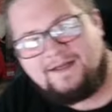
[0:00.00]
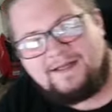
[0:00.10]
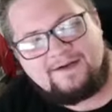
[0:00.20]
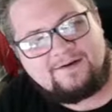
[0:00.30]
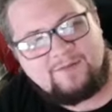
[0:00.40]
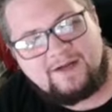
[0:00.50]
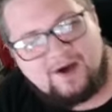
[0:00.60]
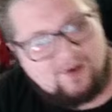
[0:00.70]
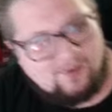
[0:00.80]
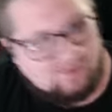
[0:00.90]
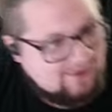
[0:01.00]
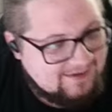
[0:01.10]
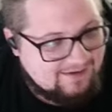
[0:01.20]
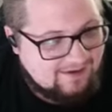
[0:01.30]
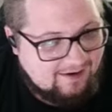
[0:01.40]
Here we go.
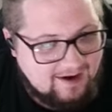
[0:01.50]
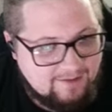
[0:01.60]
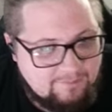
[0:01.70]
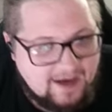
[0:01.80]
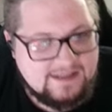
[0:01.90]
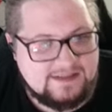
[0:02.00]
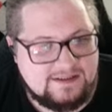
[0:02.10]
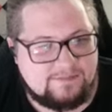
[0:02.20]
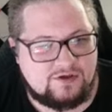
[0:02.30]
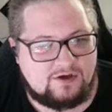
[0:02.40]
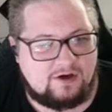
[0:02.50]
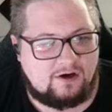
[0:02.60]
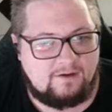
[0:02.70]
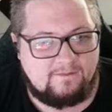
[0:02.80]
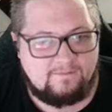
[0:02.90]
All right, body slams are going to hurt.